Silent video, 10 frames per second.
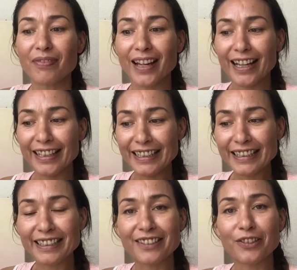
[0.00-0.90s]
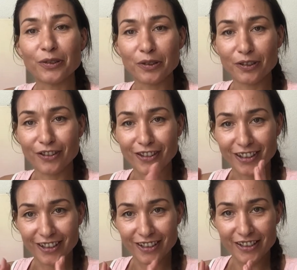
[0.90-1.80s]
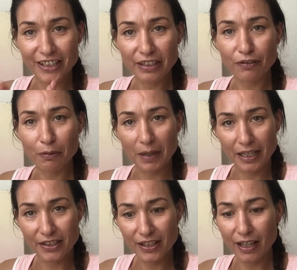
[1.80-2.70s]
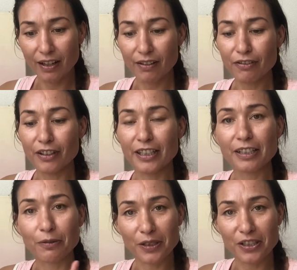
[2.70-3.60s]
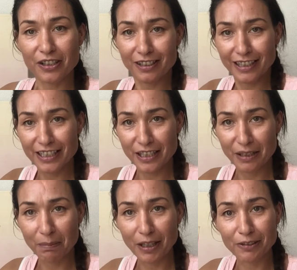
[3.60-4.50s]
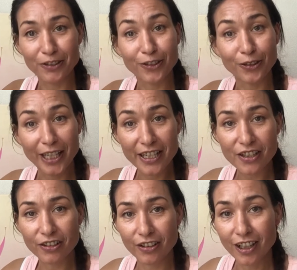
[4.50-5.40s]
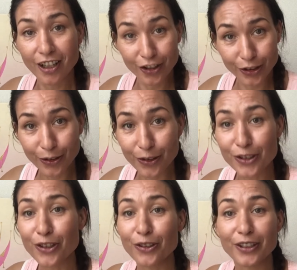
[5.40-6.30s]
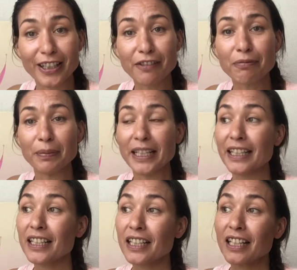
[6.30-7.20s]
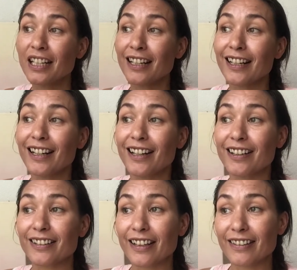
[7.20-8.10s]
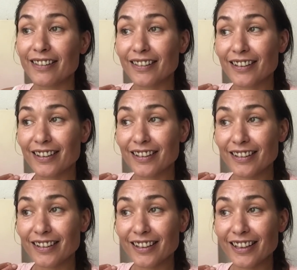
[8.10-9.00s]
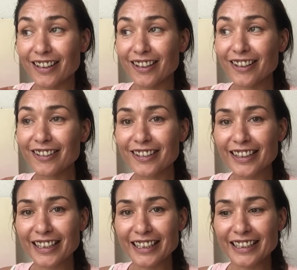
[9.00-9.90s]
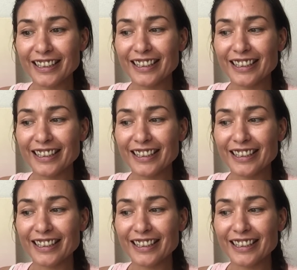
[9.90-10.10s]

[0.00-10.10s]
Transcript: I needed to see it for myself, and that was the lesson about the donation you also gave me, that okay,